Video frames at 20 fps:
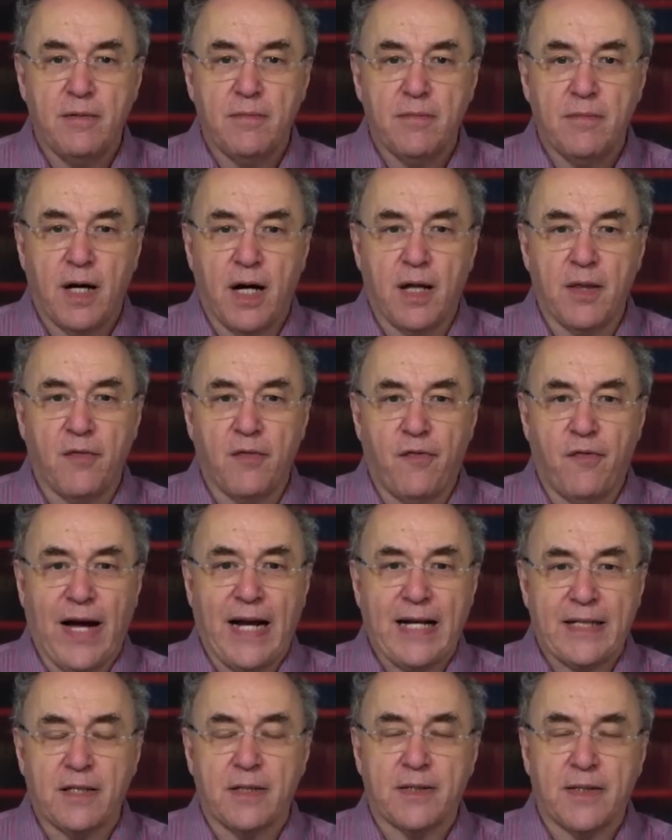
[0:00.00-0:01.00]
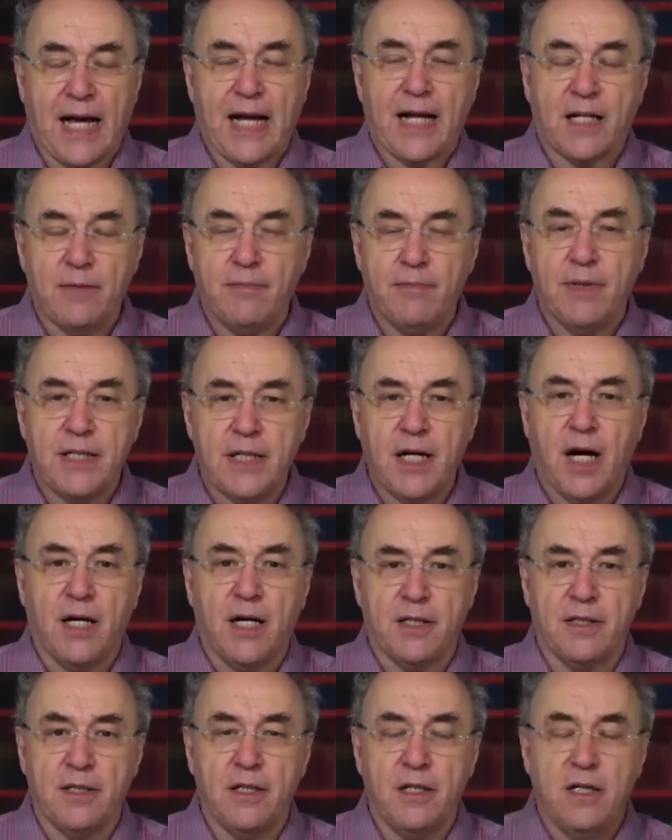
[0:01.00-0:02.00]
And the fact that that can be
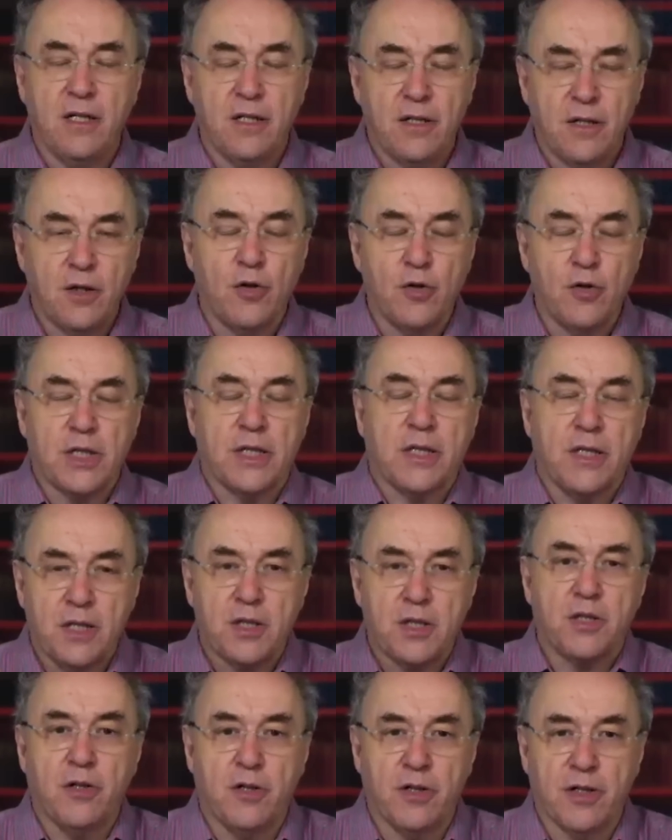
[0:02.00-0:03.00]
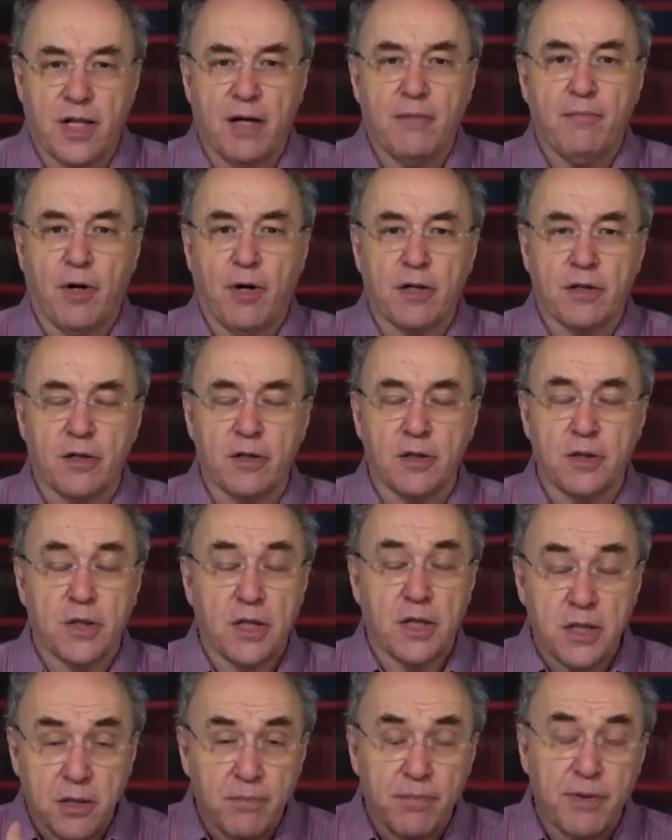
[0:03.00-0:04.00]
done using these neural net models
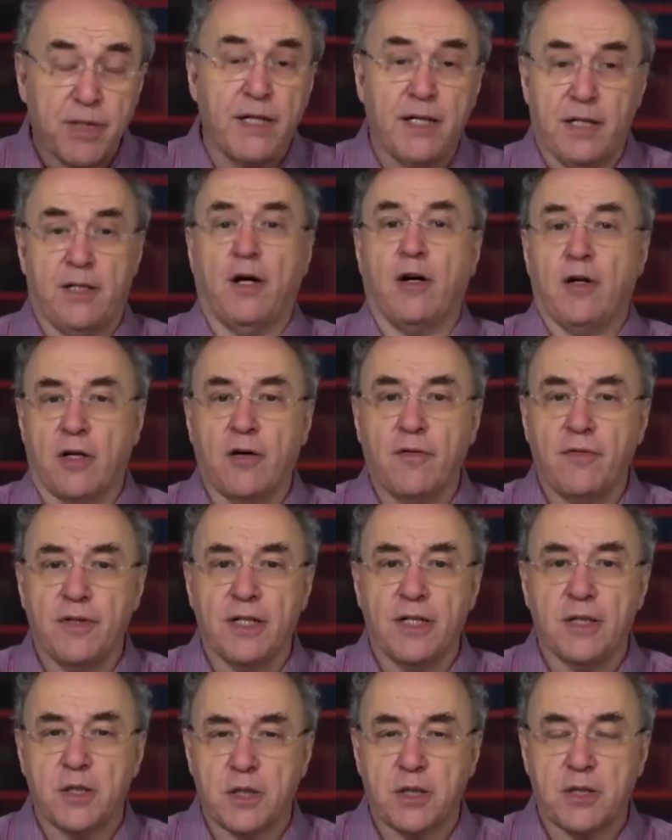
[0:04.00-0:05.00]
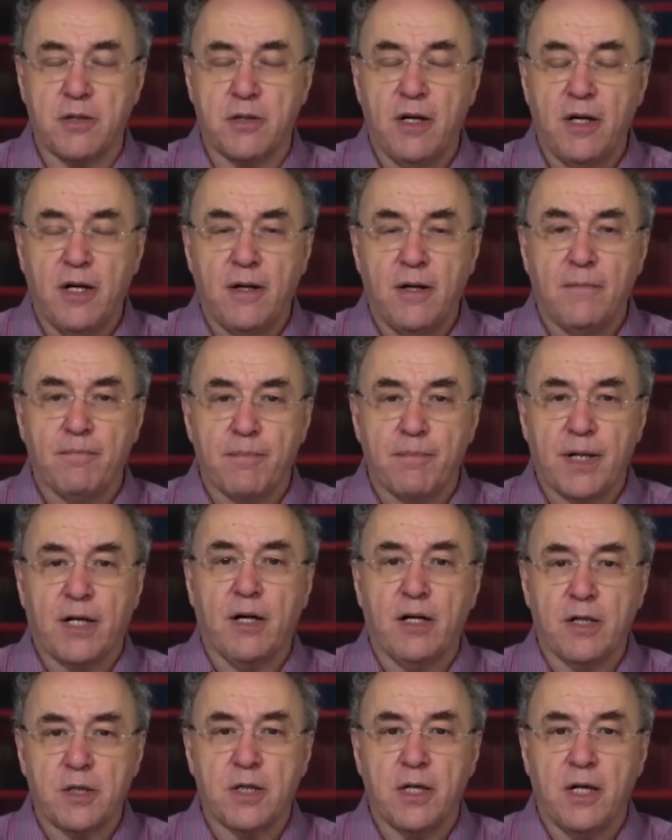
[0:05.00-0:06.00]
is completely non-obvious,
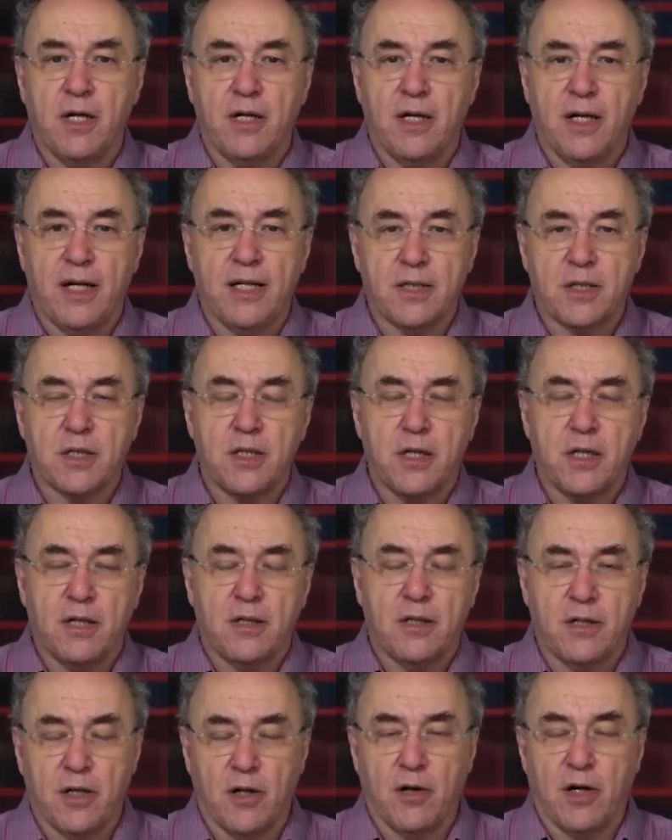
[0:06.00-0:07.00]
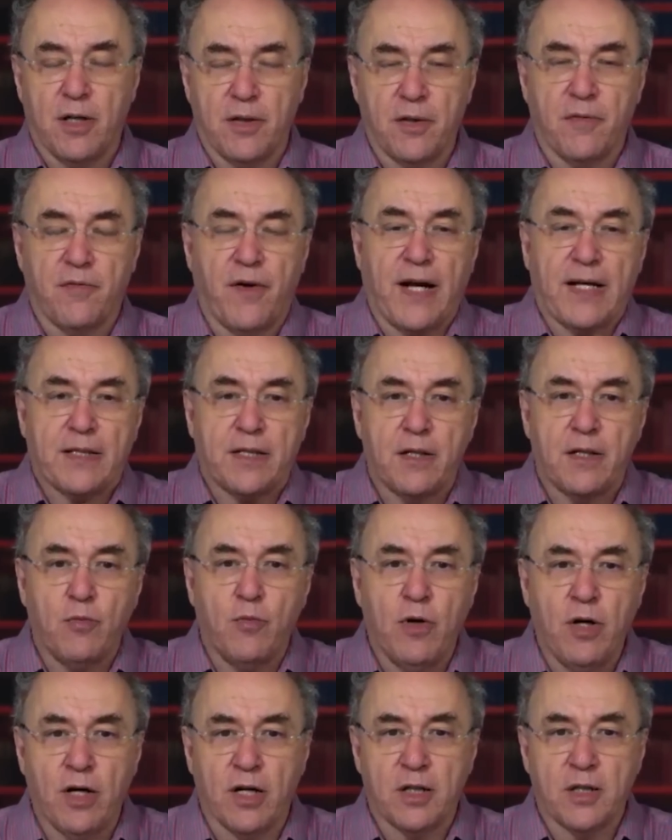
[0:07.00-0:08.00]
because it's, and the fact that it
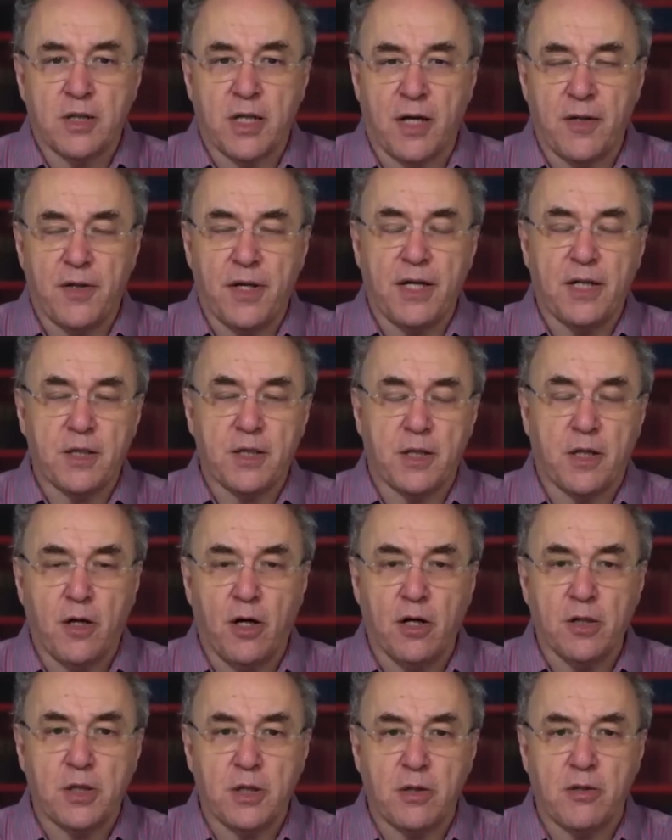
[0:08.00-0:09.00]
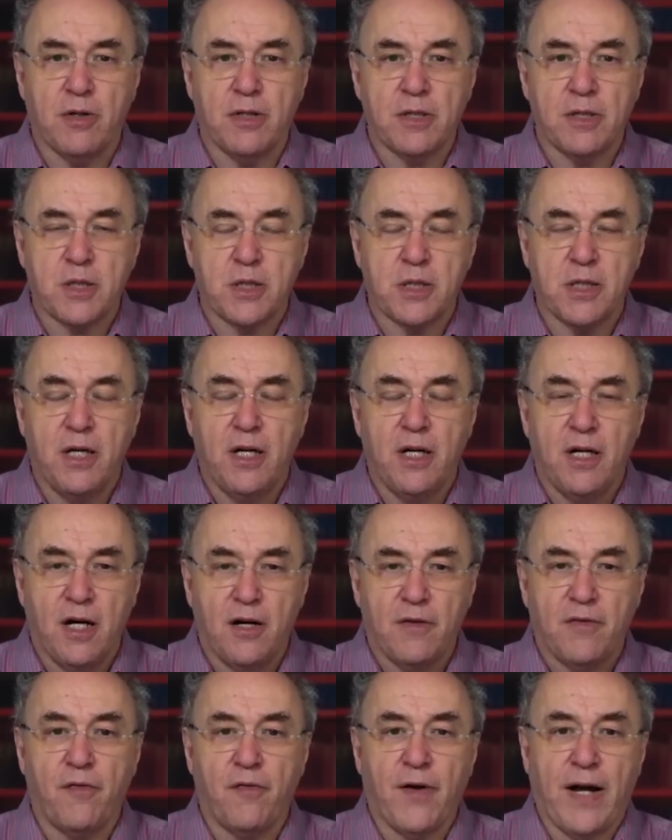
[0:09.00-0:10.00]
works, I think, is a consequence
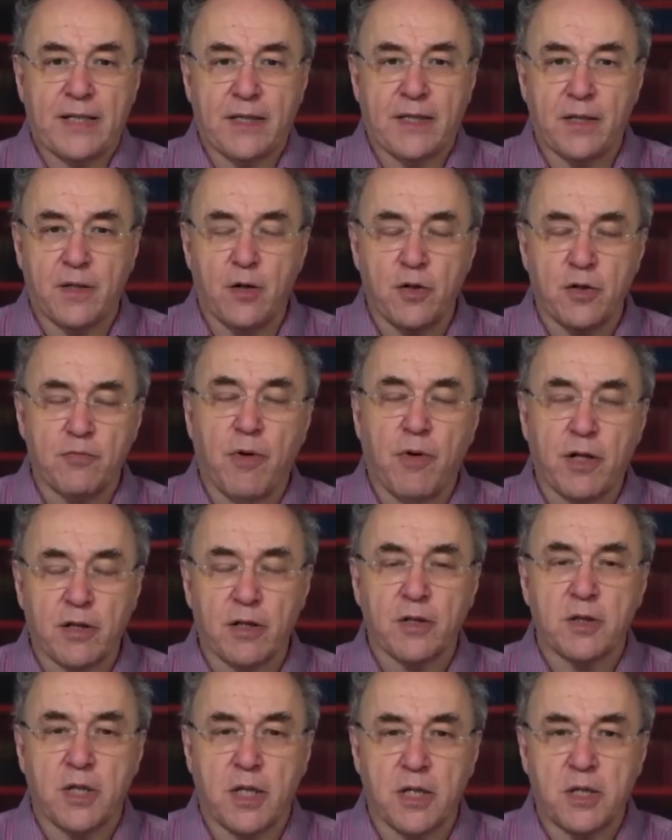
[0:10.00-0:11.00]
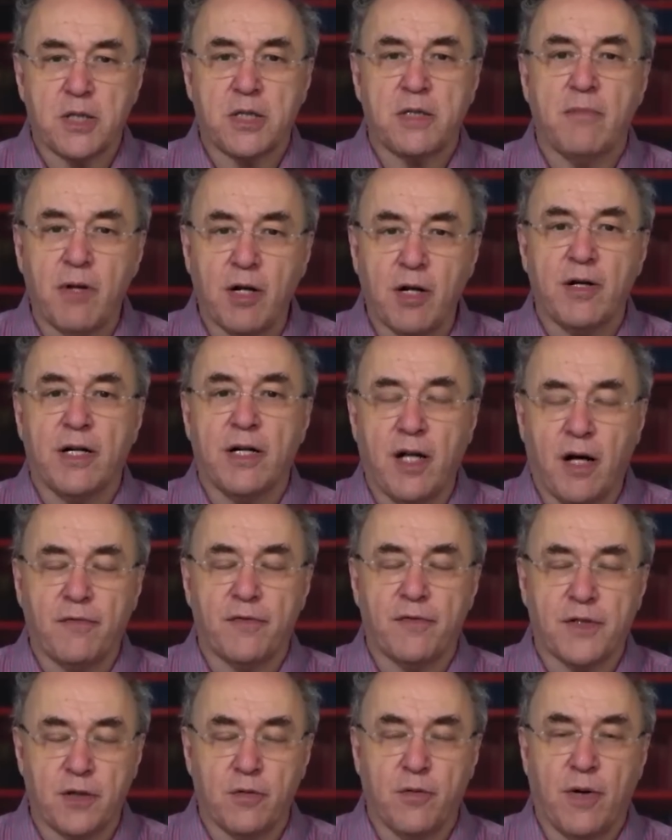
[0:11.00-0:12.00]
of the fact that those models are similar enough
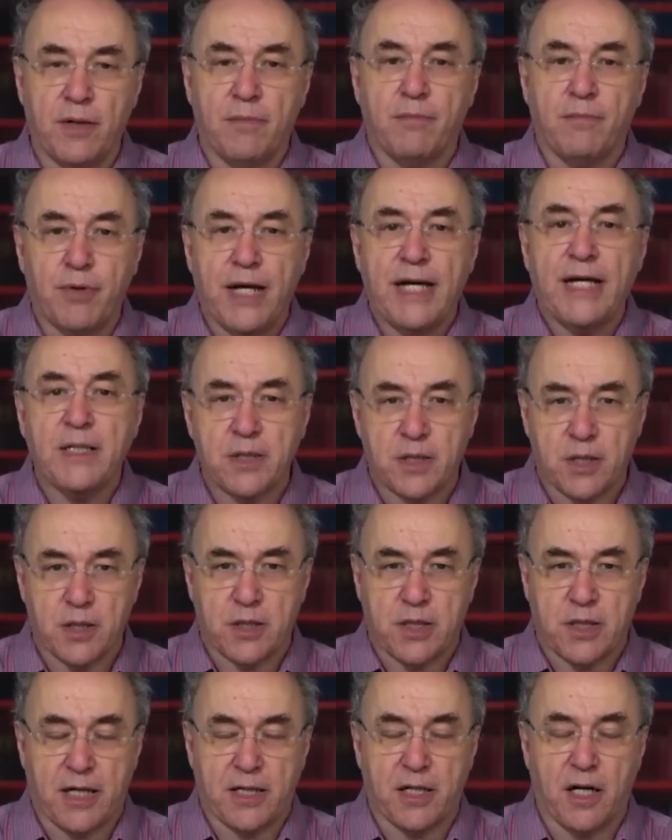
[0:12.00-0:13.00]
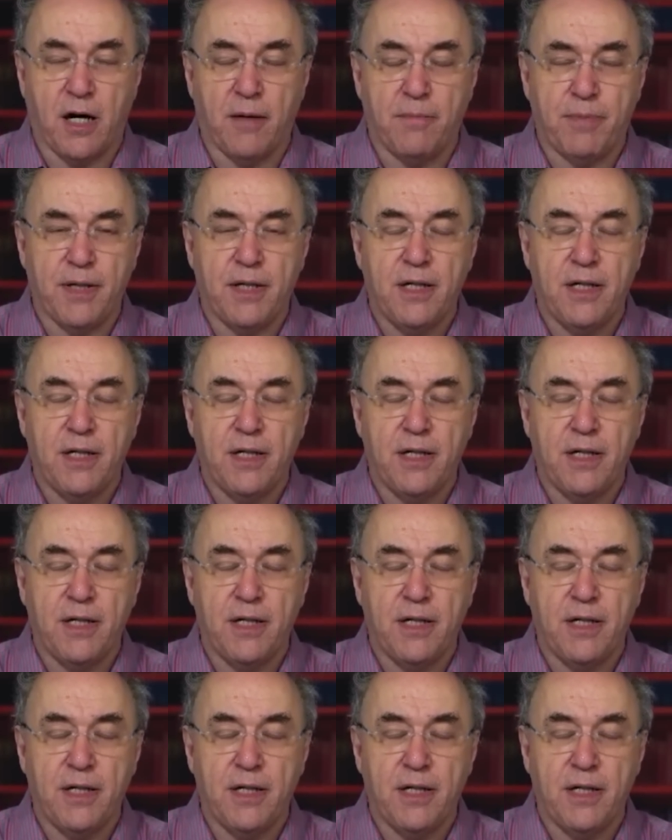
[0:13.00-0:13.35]
to the way that brains are set up